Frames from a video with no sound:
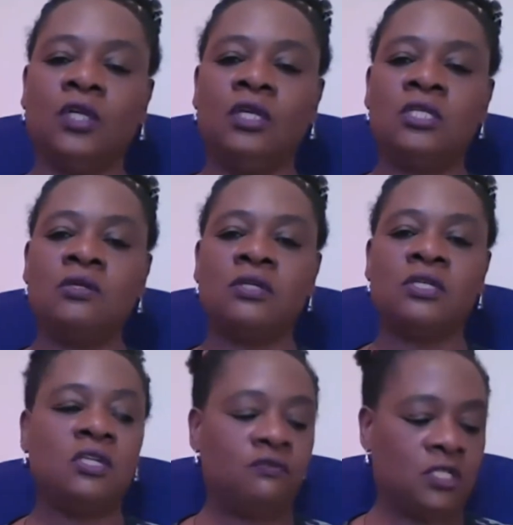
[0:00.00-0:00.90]
It's not
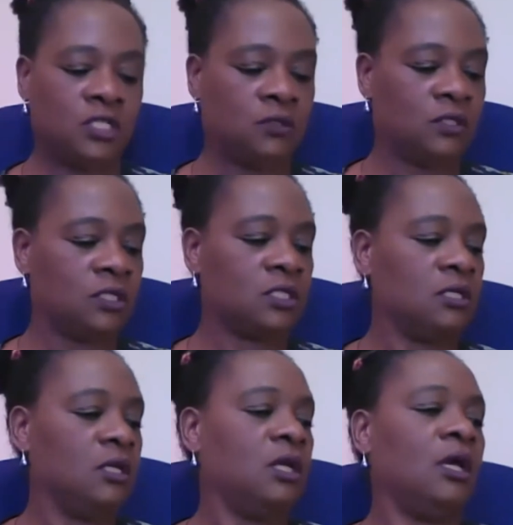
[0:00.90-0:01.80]
given to us.
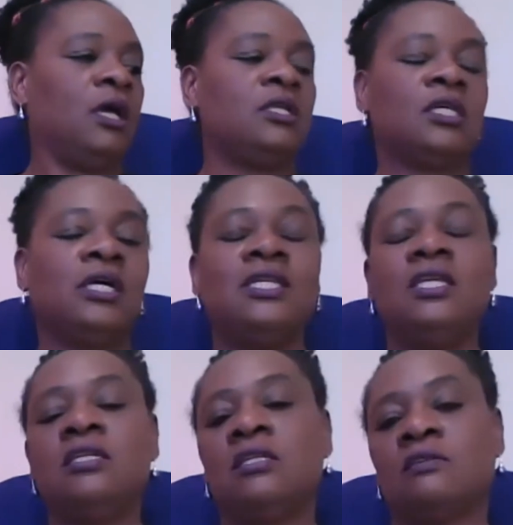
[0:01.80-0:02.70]
And I
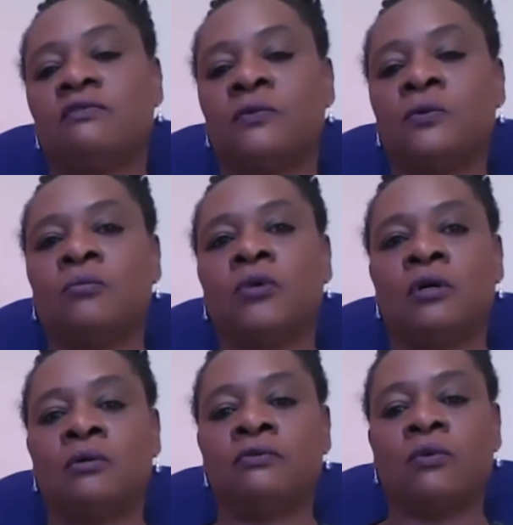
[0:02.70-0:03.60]
needed a form
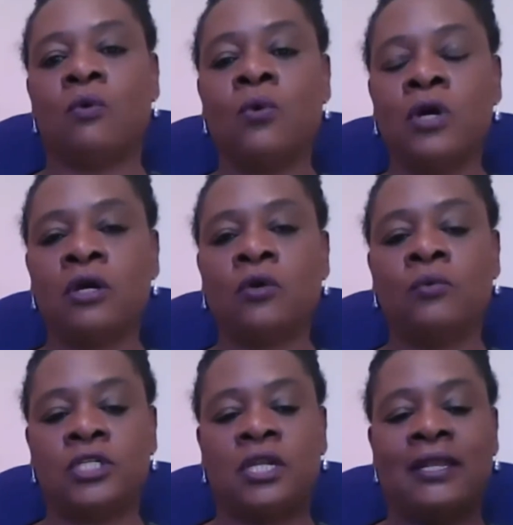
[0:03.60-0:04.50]
of work
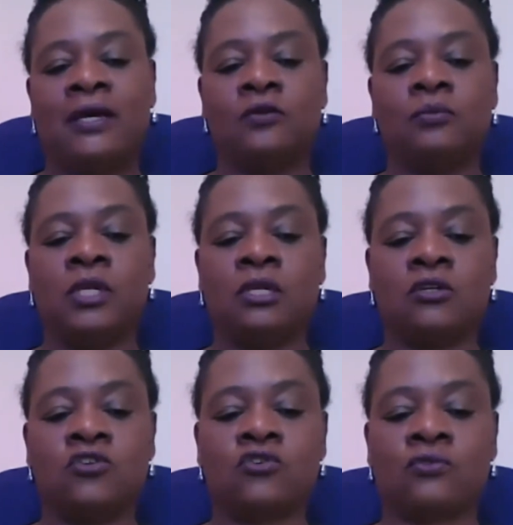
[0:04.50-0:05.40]
which allowed me
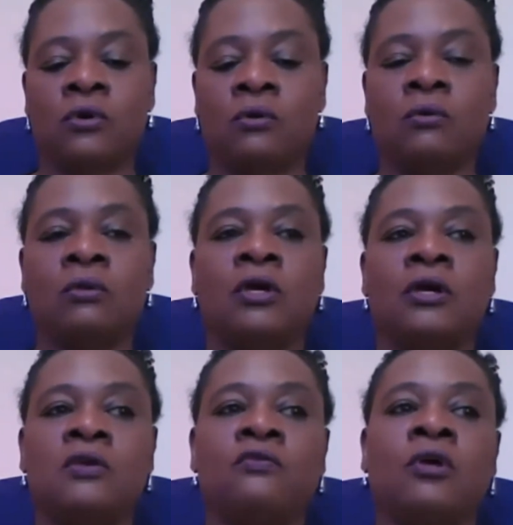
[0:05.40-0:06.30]
control
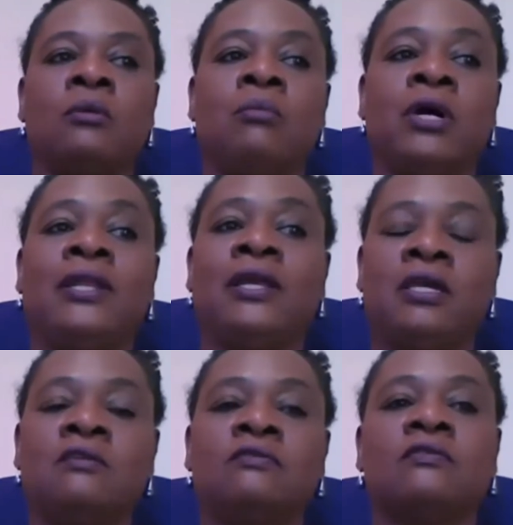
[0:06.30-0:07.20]
over my
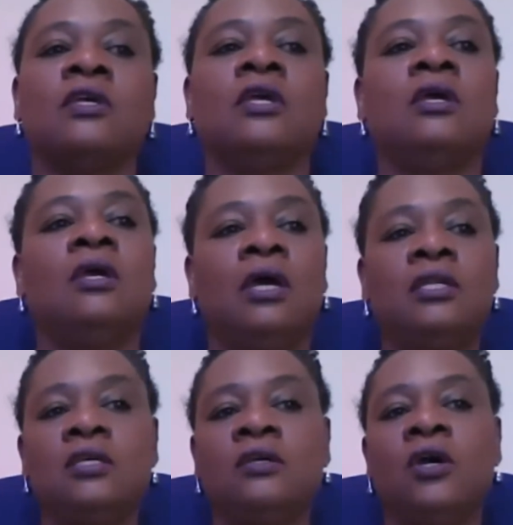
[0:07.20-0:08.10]
life. And
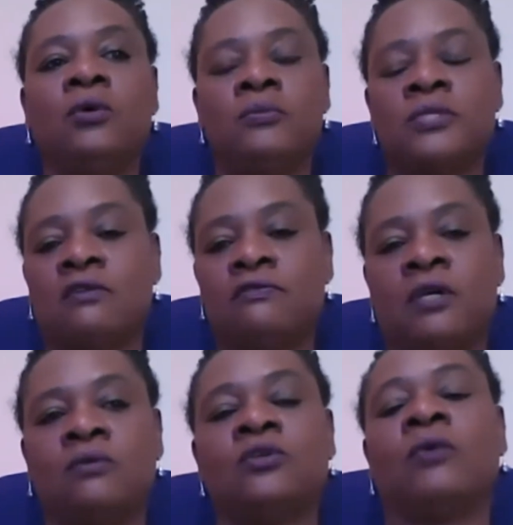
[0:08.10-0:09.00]
in co-ops, I
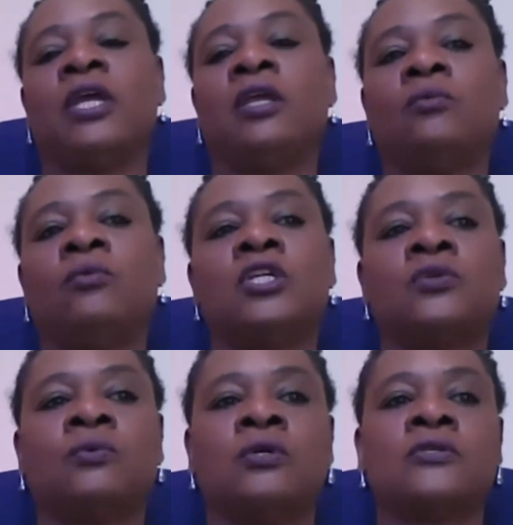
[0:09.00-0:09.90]
found a way which
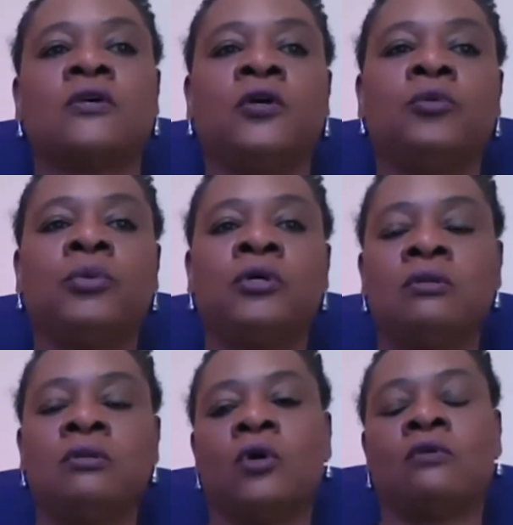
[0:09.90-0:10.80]
was open,
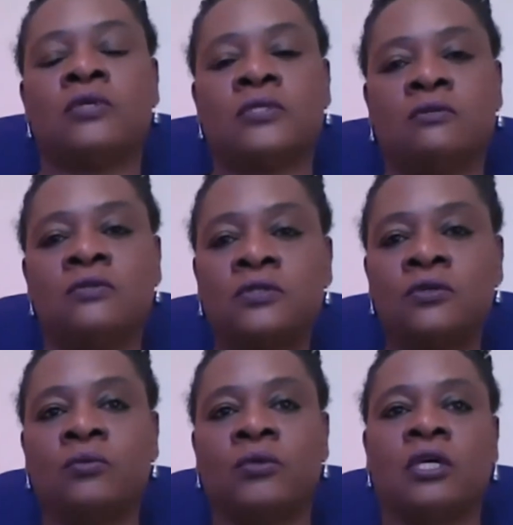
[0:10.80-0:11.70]

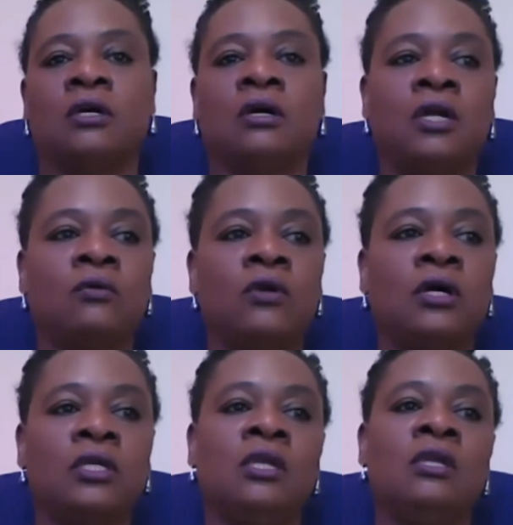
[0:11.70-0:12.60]
horizontal, without
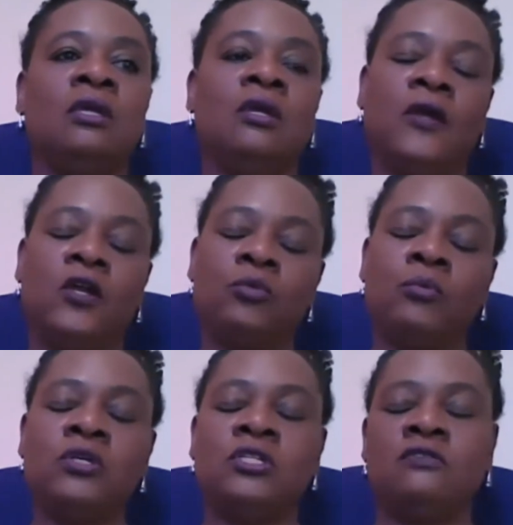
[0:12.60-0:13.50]
hierarchy, and
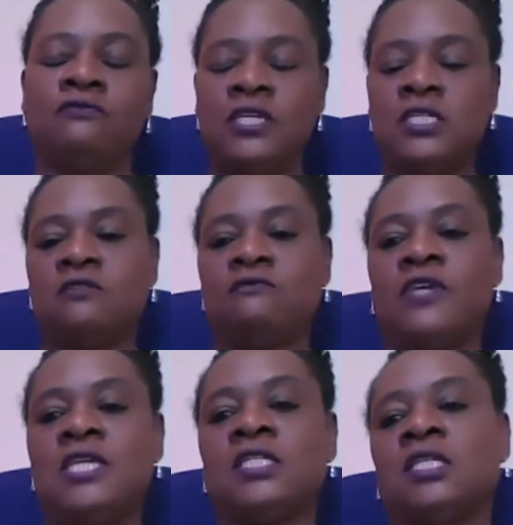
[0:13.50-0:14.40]
promoted
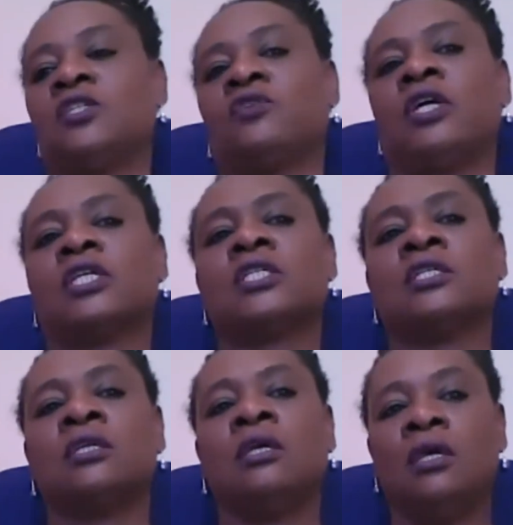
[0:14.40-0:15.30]
face-to-face
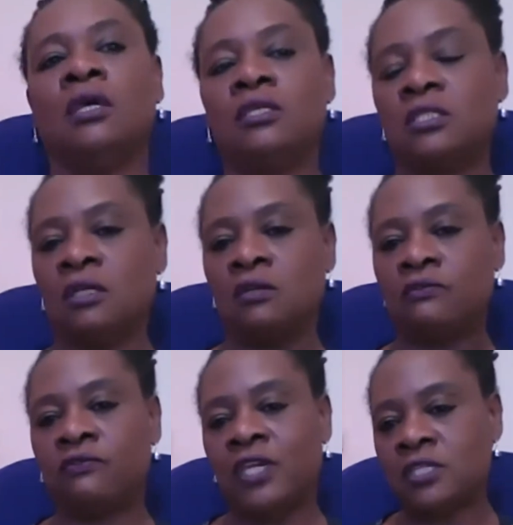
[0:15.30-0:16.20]
interaction instead of
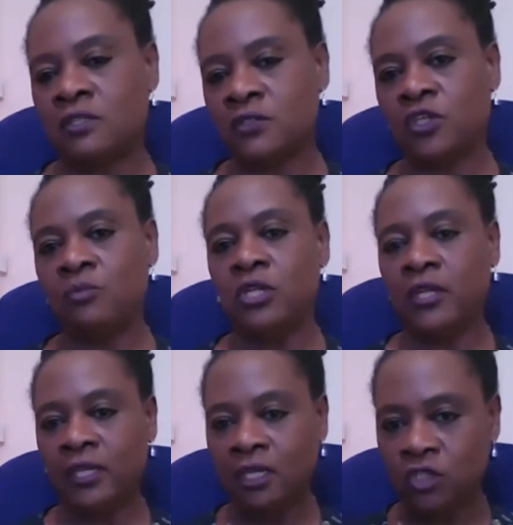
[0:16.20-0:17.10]
faceless
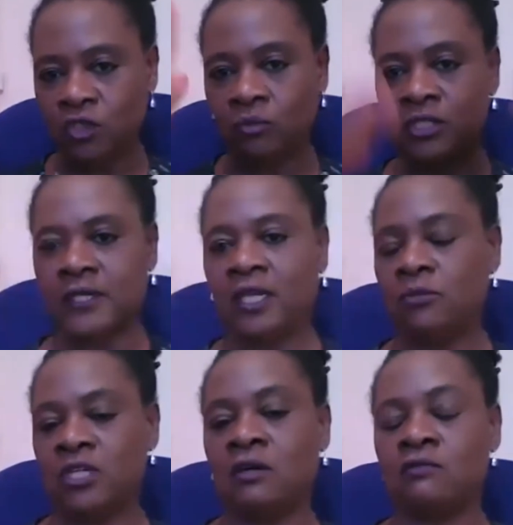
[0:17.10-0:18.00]
communication, which came
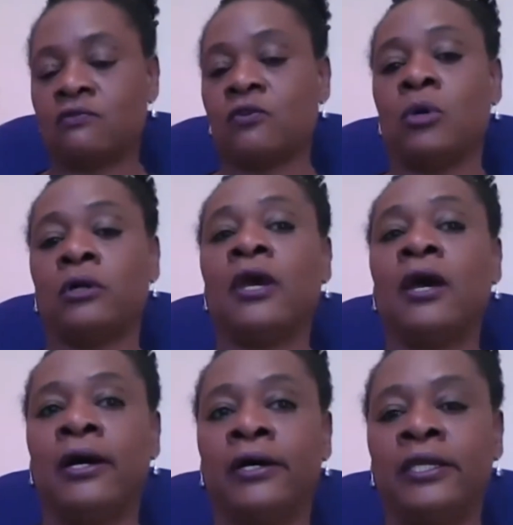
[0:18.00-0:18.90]
down from on
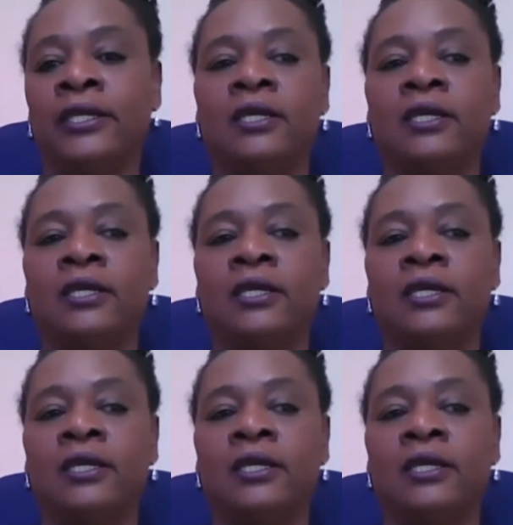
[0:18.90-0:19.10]
high.